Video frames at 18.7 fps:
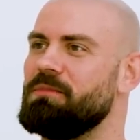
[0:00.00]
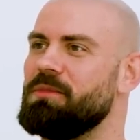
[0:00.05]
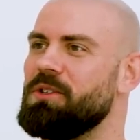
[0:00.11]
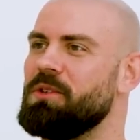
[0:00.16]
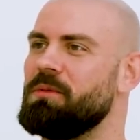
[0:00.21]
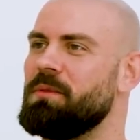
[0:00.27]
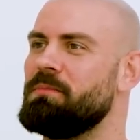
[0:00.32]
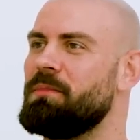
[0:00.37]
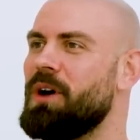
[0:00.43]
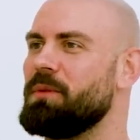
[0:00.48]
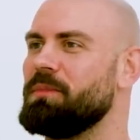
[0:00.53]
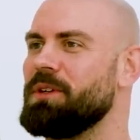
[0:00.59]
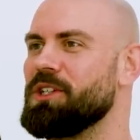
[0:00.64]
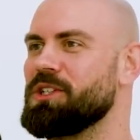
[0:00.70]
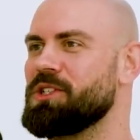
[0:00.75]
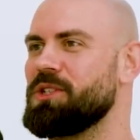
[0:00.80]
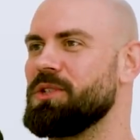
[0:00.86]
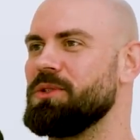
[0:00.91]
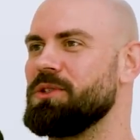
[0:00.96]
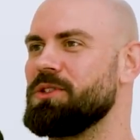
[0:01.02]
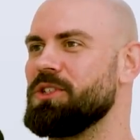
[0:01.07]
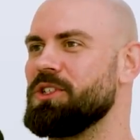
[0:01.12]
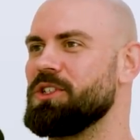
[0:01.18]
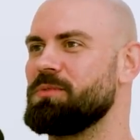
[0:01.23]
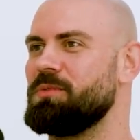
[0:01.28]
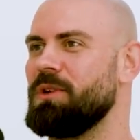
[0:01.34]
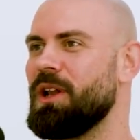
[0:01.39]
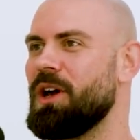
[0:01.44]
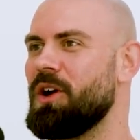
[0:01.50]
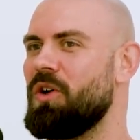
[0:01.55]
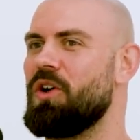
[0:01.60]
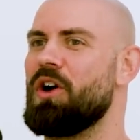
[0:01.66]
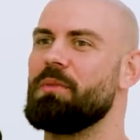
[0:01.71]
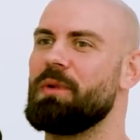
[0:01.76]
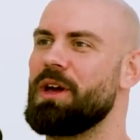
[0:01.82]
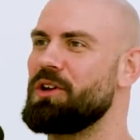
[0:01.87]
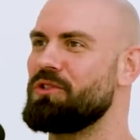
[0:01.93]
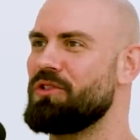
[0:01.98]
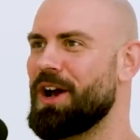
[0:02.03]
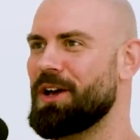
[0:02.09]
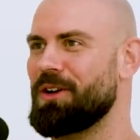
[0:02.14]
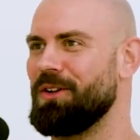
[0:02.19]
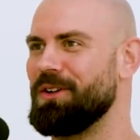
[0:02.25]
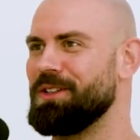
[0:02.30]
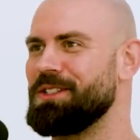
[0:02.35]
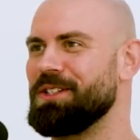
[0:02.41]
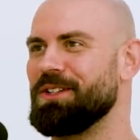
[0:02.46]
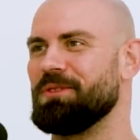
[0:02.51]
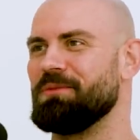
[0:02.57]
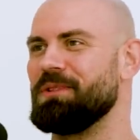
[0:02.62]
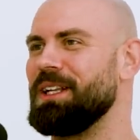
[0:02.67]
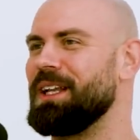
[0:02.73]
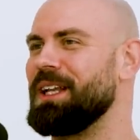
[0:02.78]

you might be excused to just be like, all right, mate, crack on. Do you know what I mean?